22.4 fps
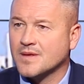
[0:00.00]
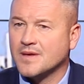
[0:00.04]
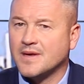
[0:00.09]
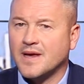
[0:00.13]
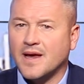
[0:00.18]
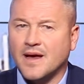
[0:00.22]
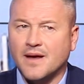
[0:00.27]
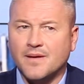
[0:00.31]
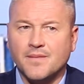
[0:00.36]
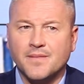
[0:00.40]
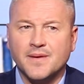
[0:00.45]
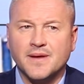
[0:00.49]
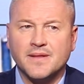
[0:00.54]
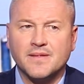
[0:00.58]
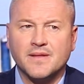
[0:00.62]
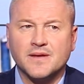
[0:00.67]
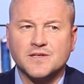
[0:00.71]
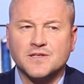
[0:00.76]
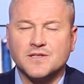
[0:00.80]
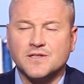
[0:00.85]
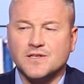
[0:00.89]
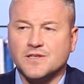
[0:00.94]
Yeah, I mean,
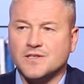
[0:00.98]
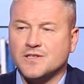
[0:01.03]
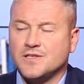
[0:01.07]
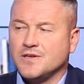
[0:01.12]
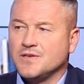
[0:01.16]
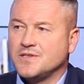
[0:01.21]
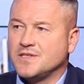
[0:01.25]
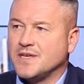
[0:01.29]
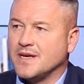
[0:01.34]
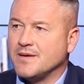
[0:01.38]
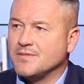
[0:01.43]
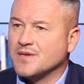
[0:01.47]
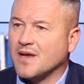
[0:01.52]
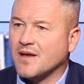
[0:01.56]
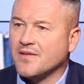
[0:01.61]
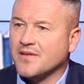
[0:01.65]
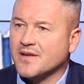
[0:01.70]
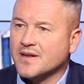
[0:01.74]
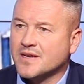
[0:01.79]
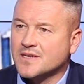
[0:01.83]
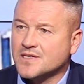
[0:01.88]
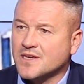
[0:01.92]
there's two teams that I
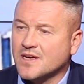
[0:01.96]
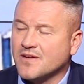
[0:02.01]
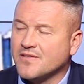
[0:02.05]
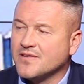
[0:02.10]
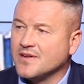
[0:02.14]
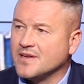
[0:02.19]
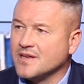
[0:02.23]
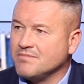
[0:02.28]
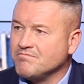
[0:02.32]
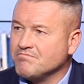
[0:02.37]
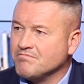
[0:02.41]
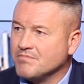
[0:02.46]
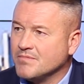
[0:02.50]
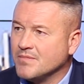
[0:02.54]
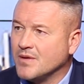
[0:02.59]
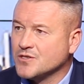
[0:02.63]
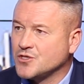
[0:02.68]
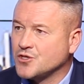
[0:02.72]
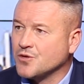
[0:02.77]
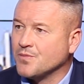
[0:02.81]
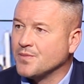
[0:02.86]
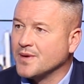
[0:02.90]
think deservedly
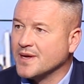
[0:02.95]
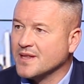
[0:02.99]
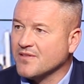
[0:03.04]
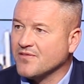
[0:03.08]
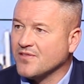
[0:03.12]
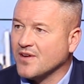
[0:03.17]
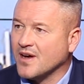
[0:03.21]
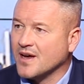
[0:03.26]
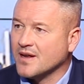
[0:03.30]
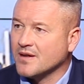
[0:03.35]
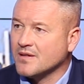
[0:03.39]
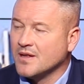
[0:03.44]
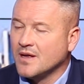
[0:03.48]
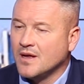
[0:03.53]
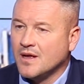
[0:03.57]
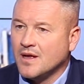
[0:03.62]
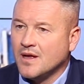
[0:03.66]
should be in the final.